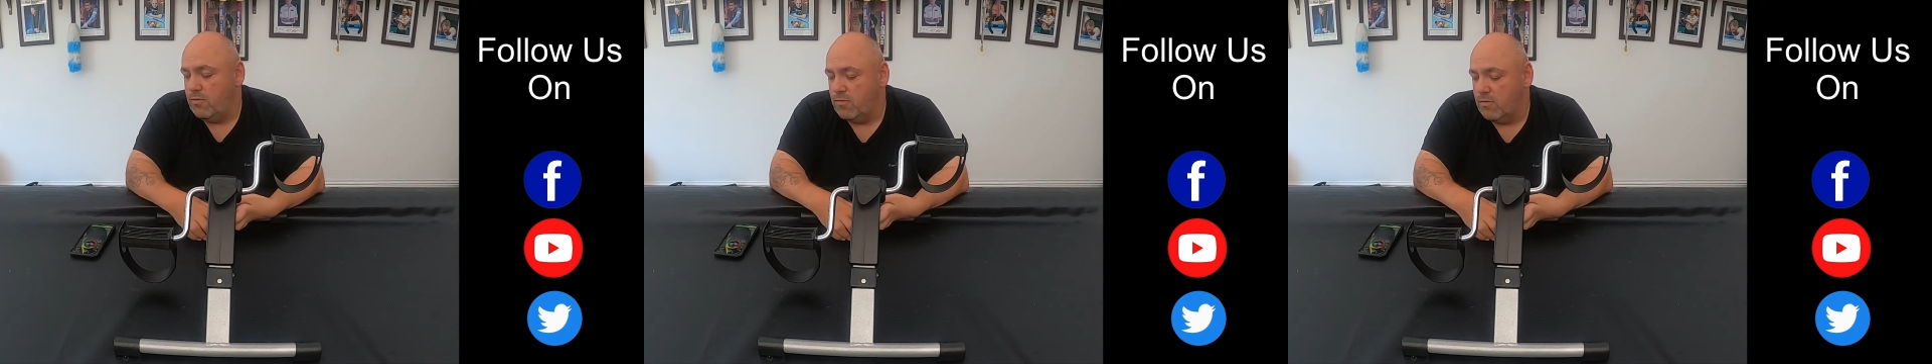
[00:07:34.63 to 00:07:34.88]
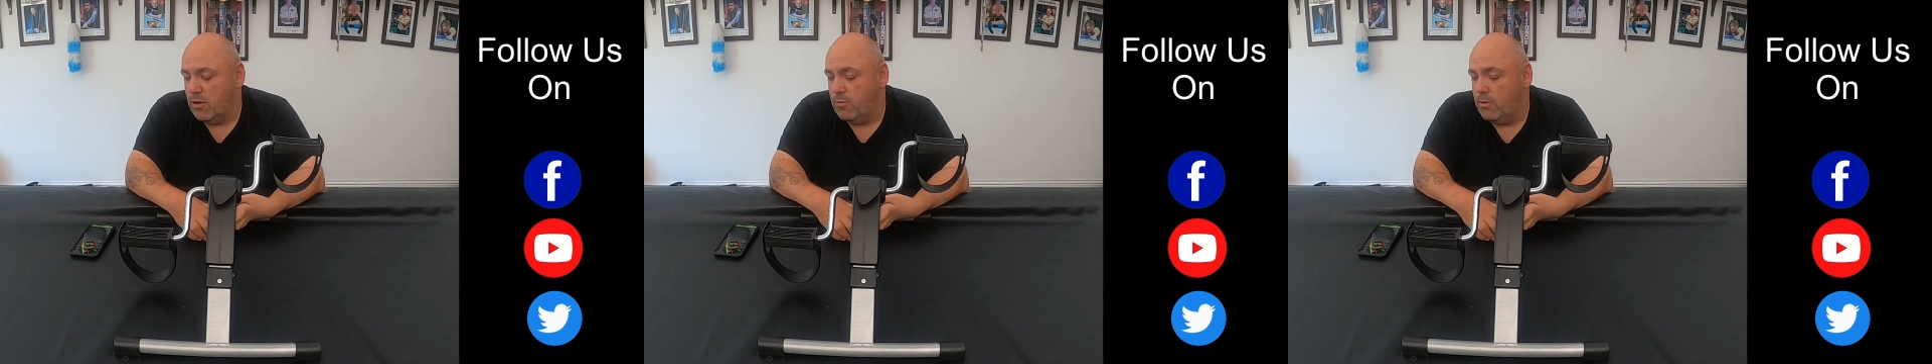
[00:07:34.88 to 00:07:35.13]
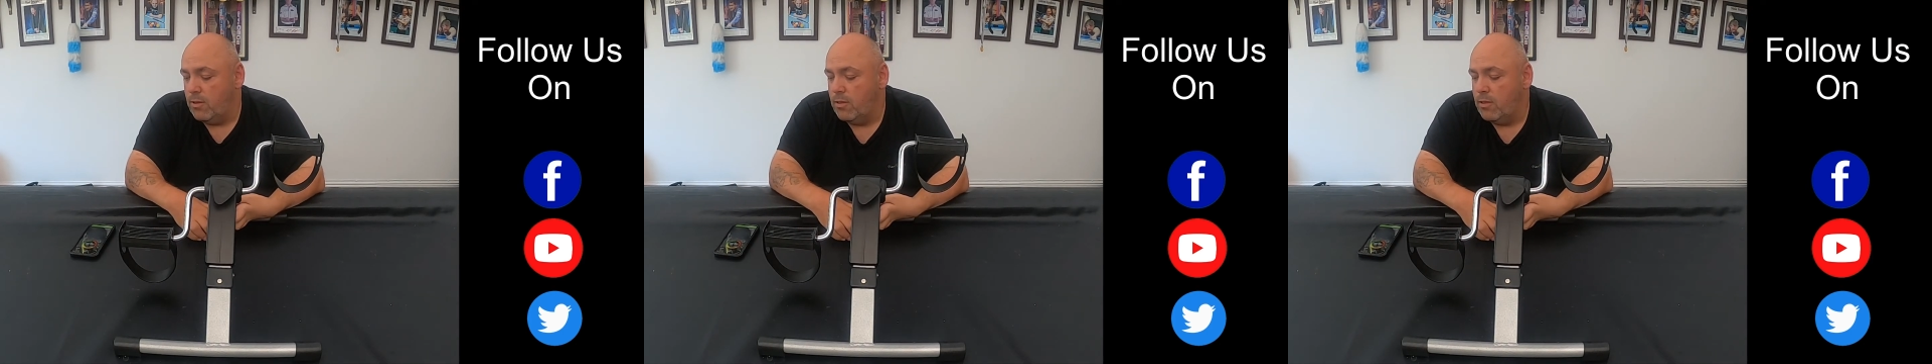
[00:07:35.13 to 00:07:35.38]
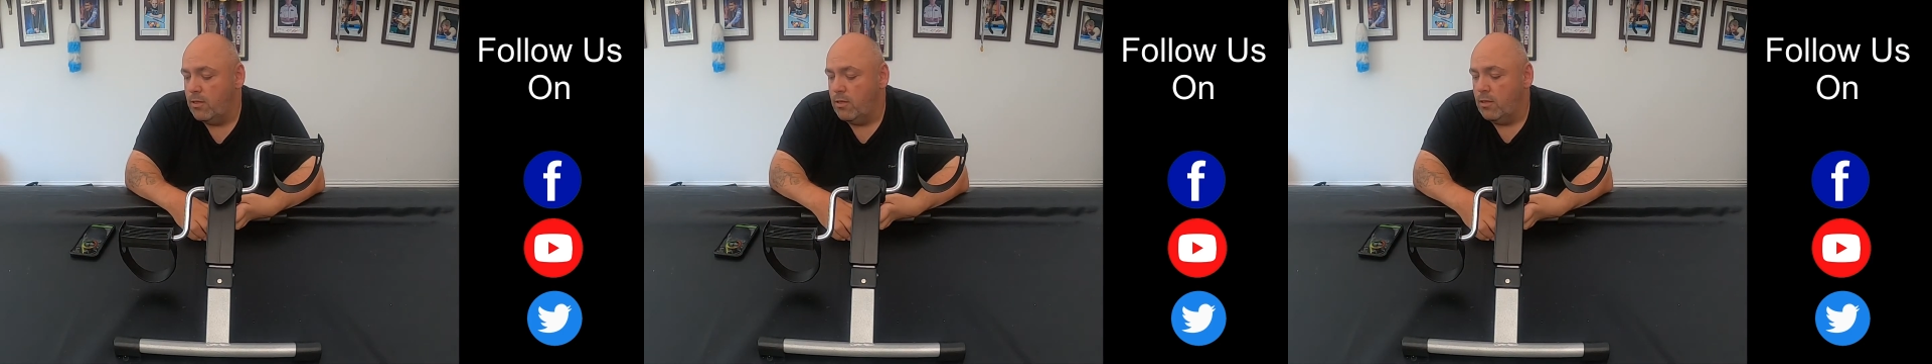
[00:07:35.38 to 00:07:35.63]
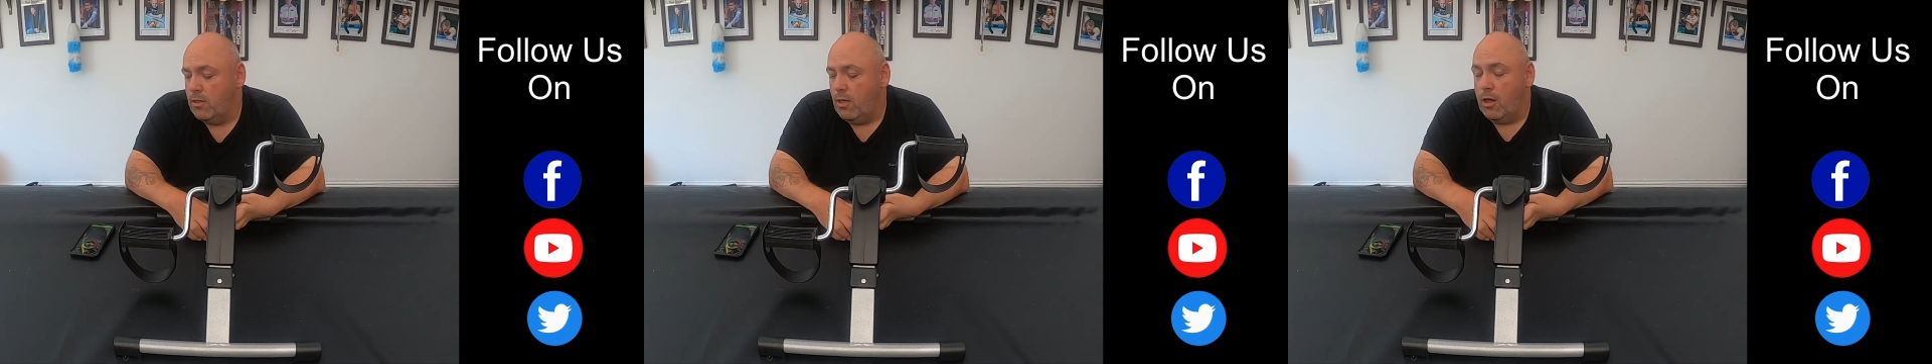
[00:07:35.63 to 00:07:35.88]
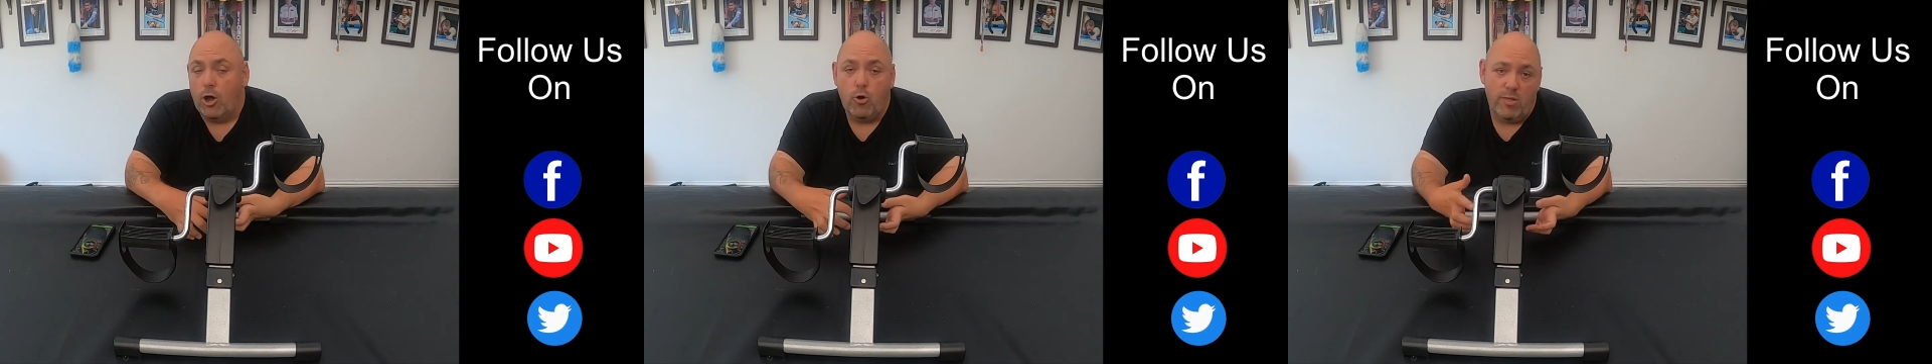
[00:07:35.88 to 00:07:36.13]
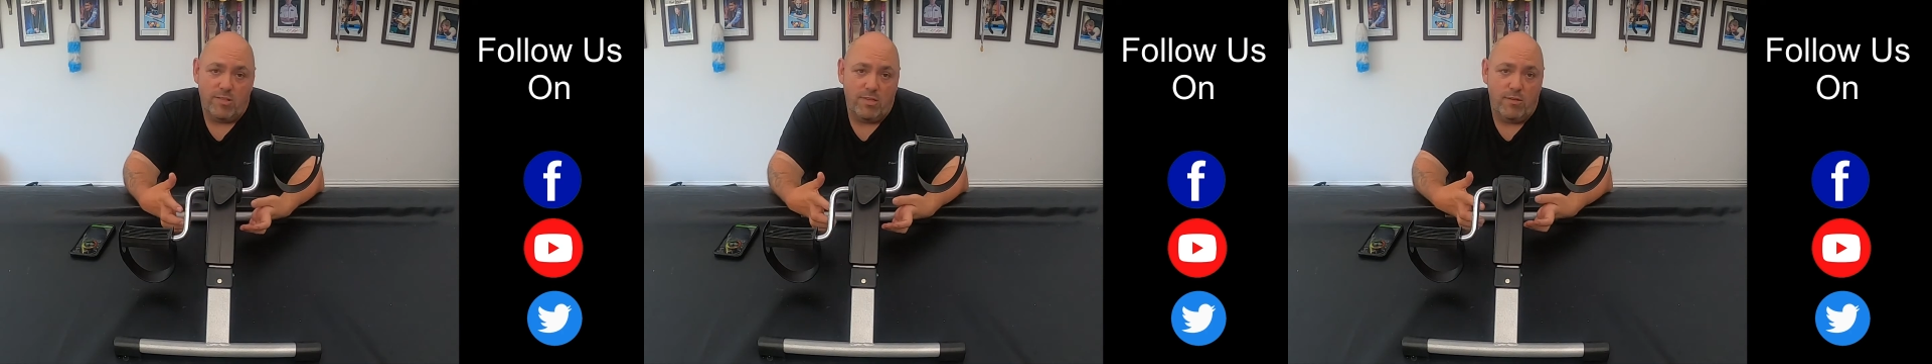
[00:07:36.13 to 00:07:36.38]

So hope that